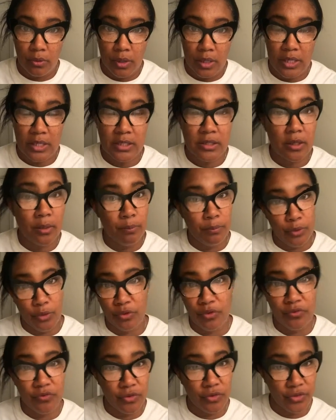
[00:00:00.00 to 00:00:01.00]
It's a
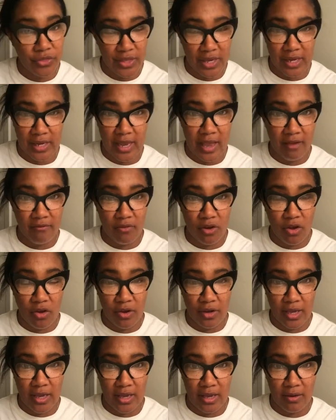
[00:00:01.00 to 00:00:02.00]
beautiful thing to have long
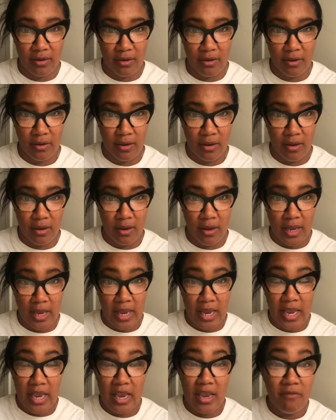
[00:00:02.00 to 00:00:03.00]
hair.
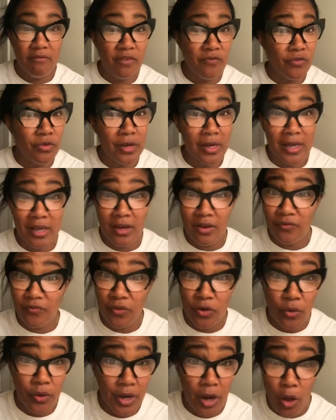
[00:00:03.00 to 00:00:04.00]
Even if you let it
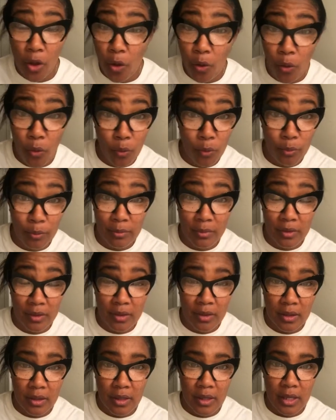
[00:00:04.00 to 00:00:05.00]
flow at home,
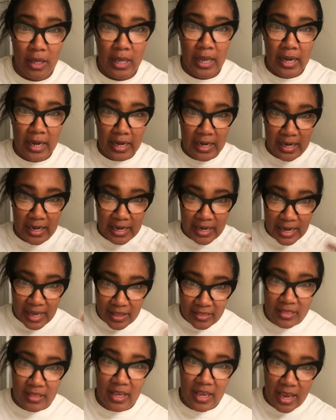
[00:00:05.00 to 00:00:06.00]

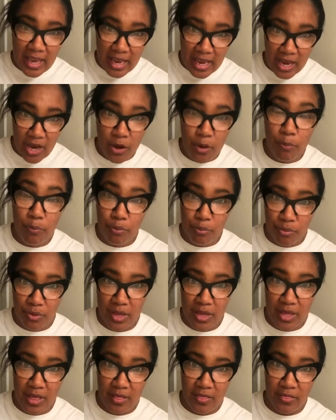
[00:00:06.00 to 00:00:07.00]
let the hair
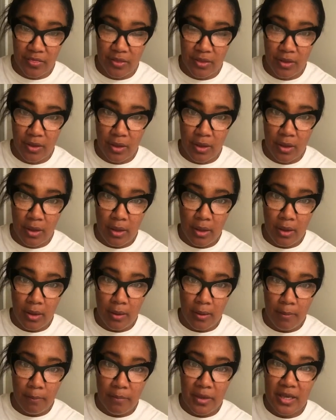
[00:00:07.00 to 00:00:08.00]
breathe,
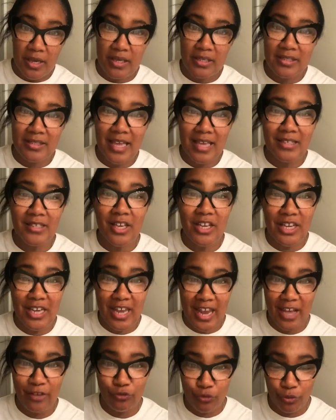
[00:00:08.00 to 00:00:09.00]
because that's a
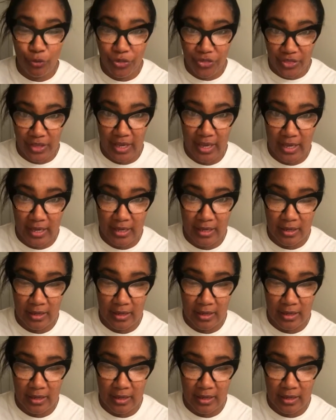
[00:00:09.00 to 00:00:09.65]
natural thing.